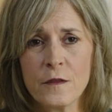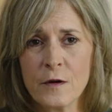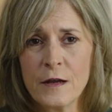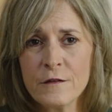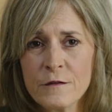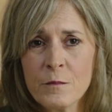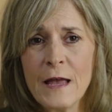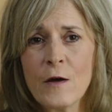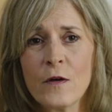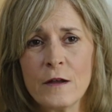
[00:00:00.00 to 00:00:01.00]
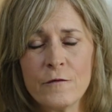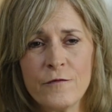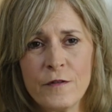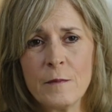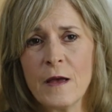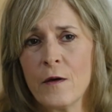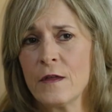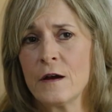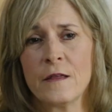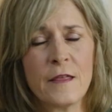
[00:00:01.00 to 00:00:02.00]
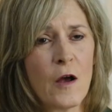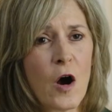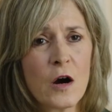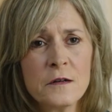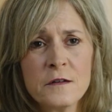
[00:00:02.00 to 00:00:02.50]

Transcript: There is male and female. They are